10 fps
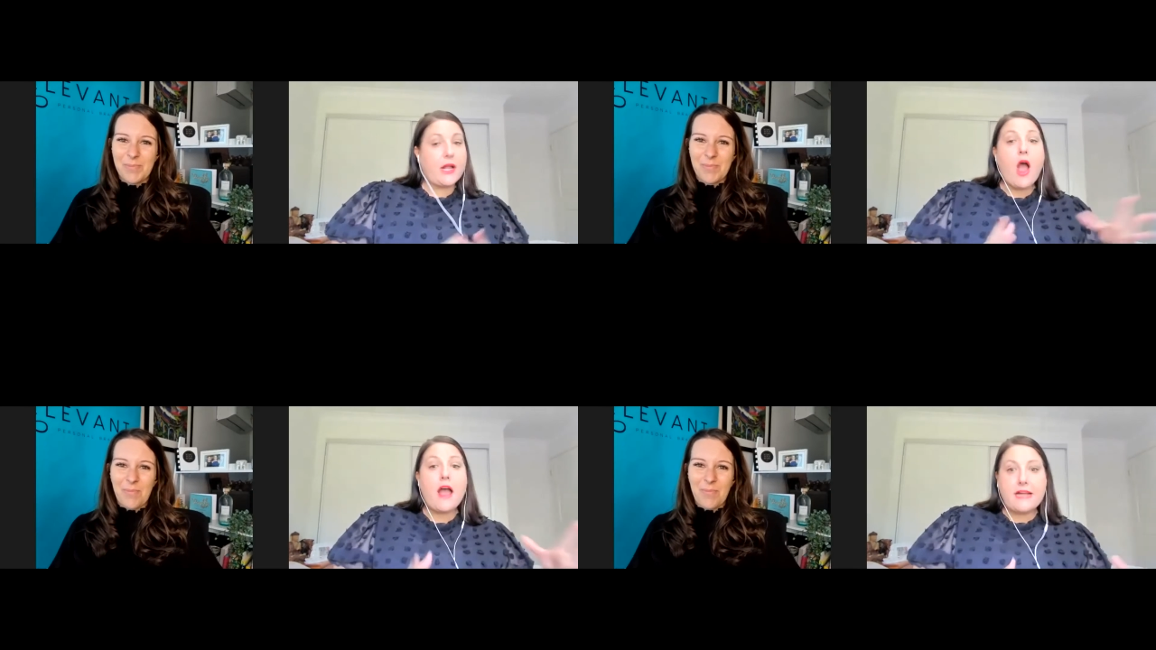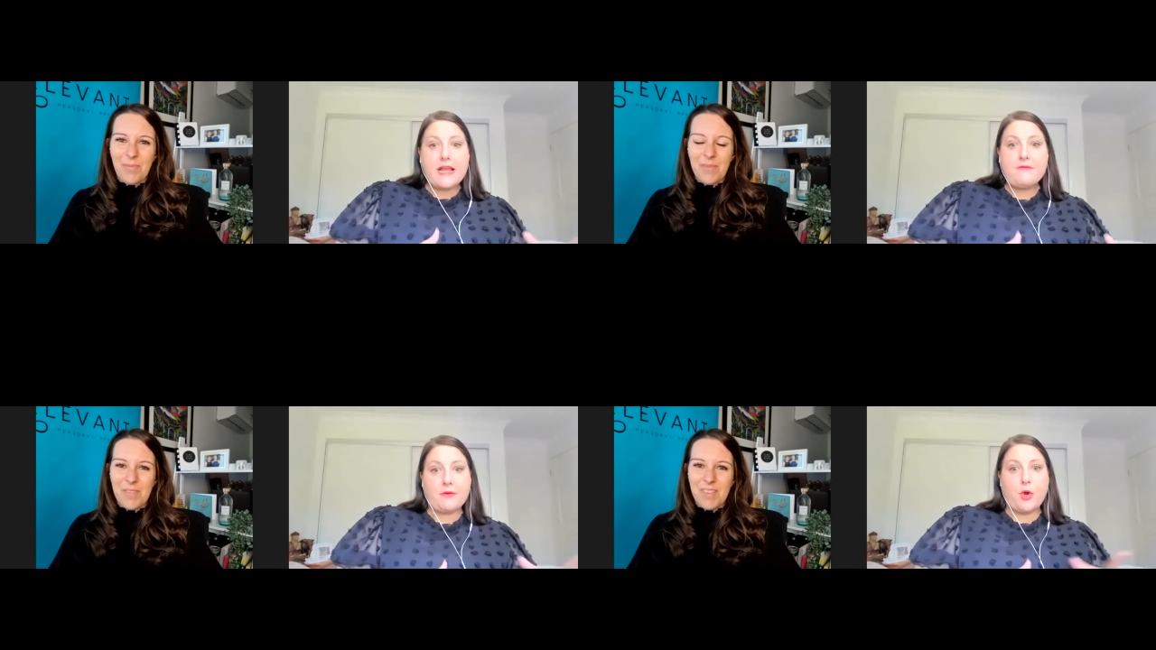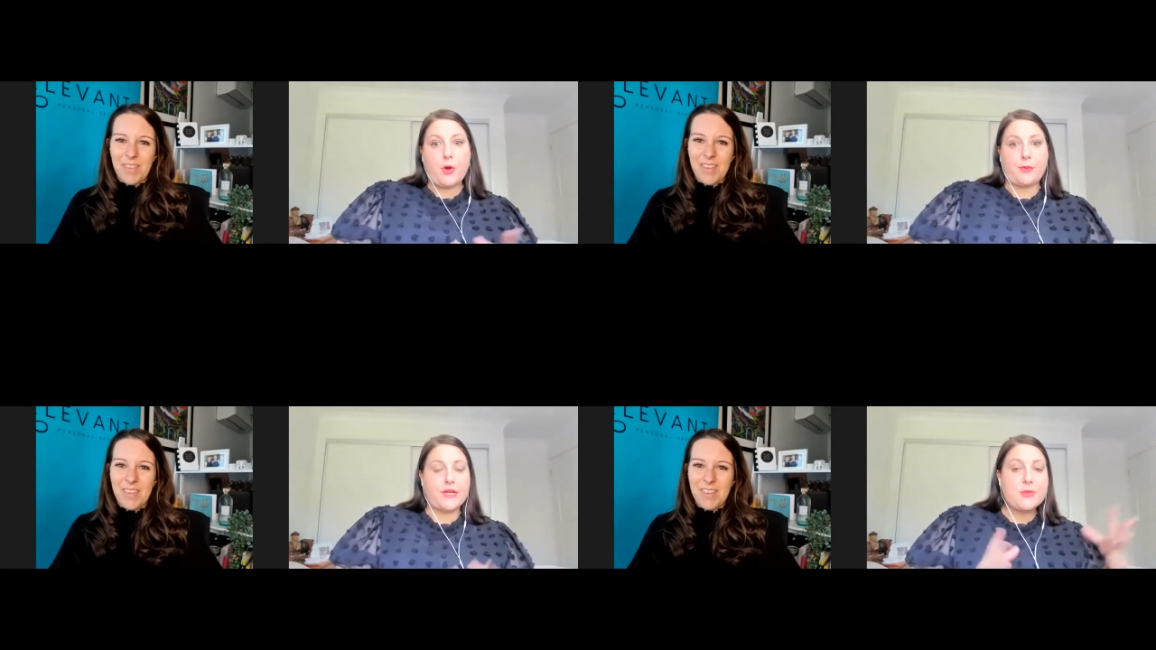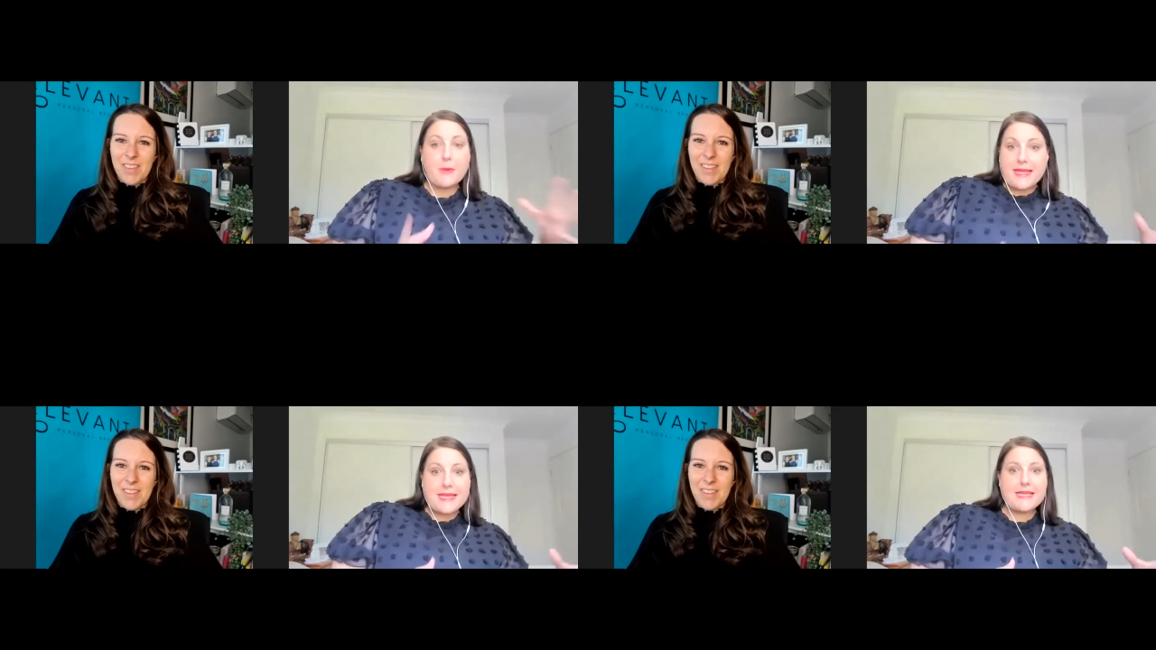Speaker 1: like I came from corporate,
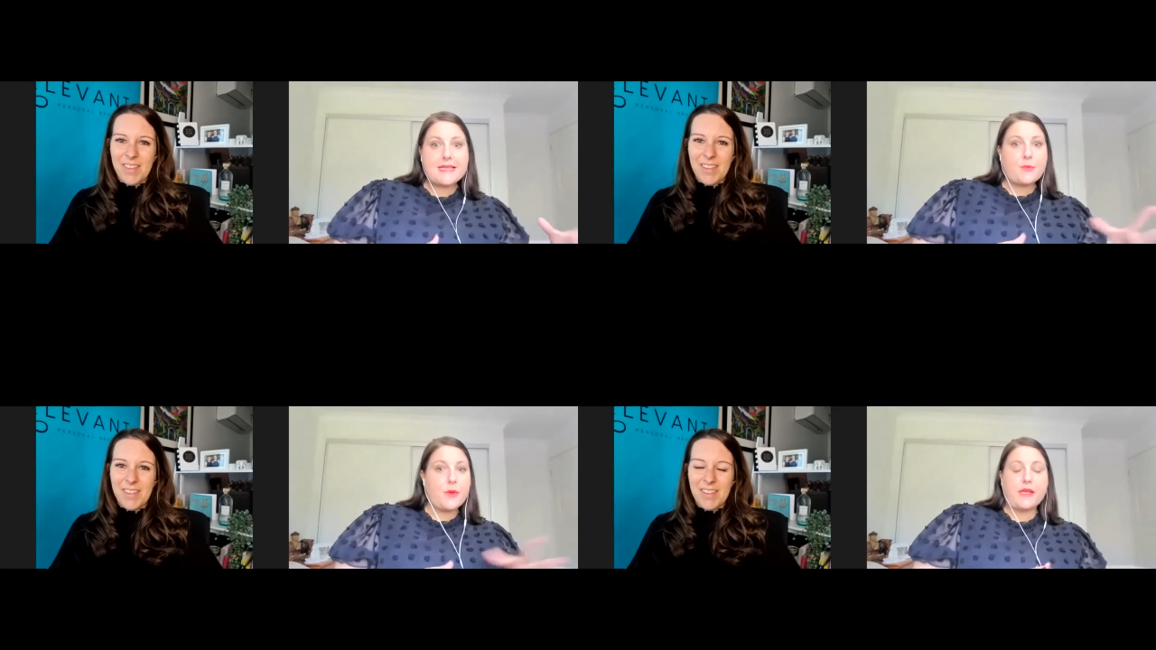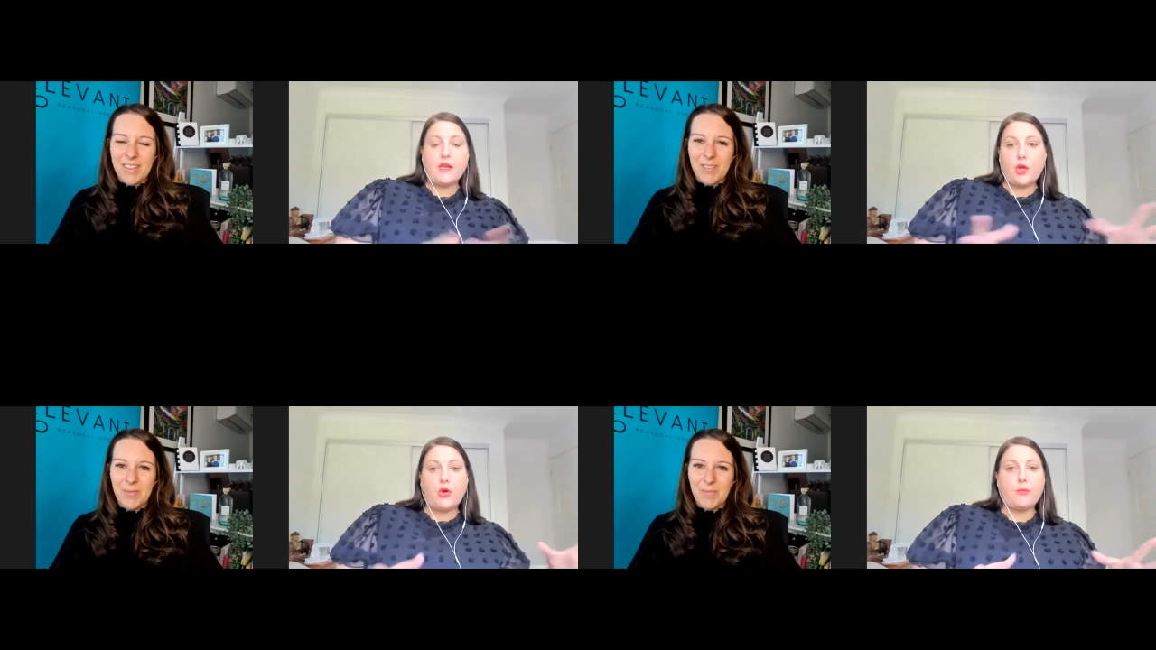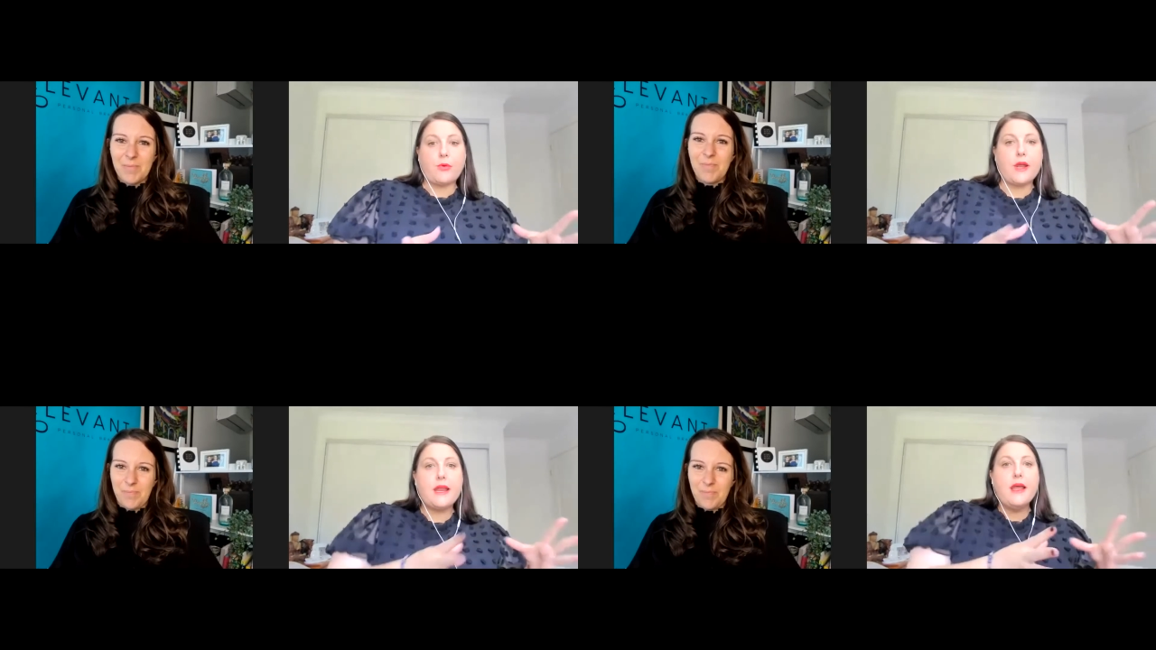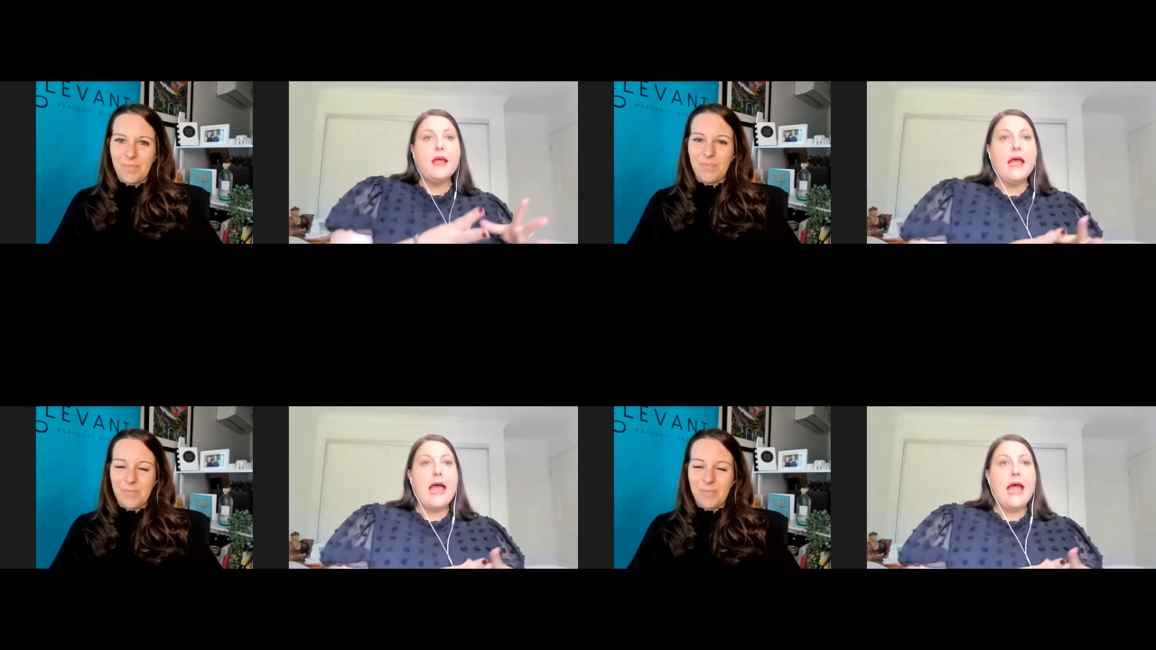20 years working in corporate.